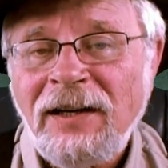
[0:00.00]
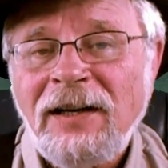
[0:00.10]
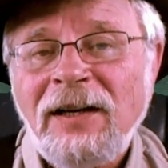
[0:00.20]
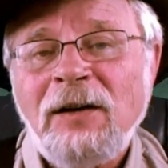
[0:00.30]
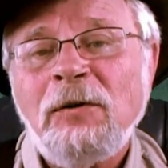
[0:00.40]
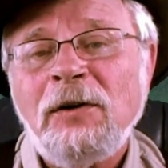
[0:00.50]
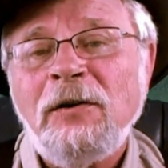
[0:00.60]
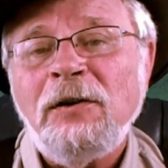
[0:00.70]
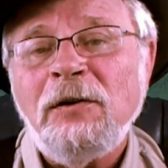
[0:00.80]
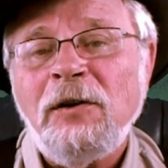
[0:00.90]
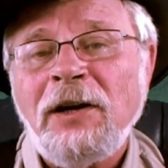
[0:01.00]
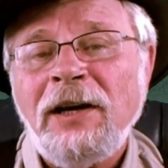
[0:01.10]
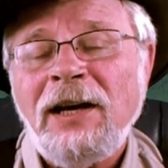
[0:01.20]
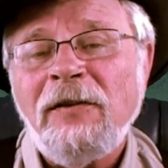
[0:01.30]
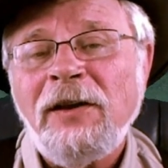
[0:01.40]
We're going to look at
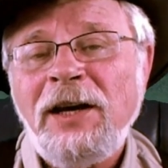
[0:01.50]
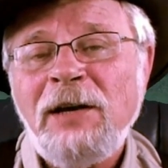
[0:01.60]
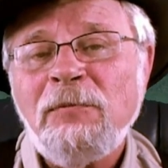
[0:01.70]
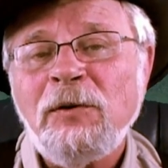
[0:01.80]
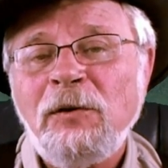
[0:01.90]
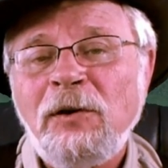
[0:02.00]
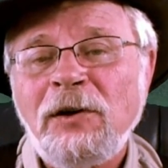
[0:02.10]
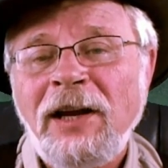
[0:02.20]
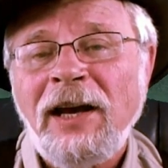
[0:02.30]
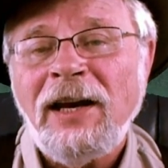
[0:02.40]
how the Hebrew looked at